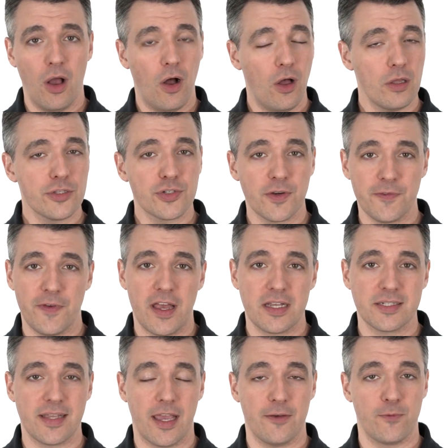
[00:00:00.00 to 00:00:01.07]

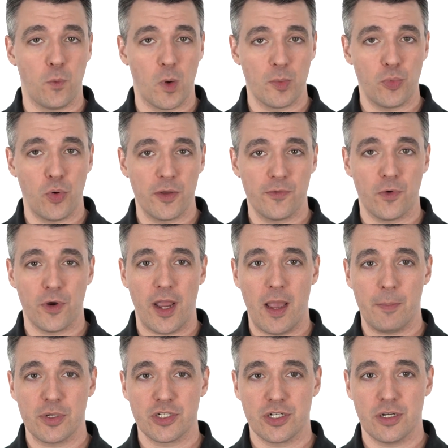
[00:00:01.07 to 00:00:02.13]
ultra-fast f1.4
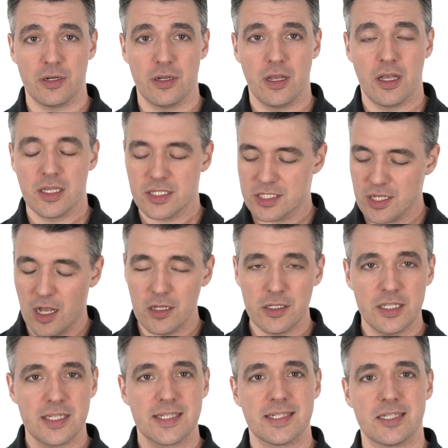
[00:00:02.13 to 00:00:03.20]
aperture,
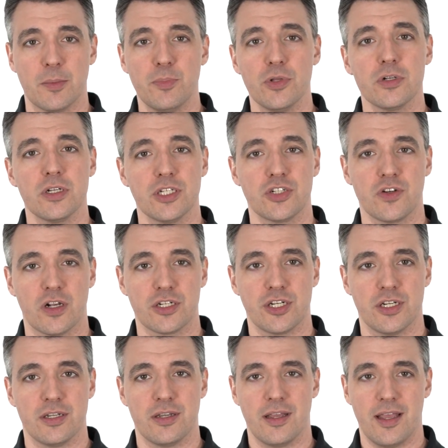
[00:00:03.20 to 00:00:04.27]
solid simple
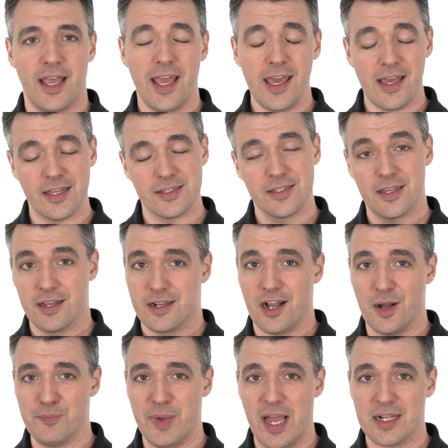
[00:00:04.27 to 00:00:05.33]
construction, and
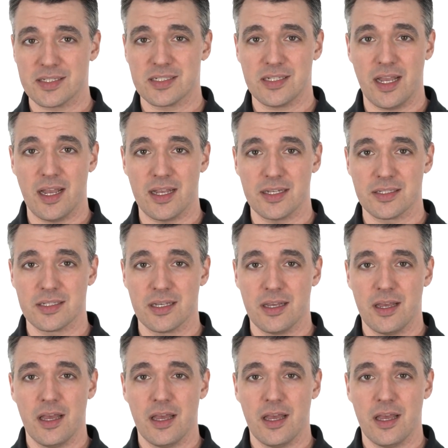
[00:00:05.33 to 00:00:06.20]
compact size,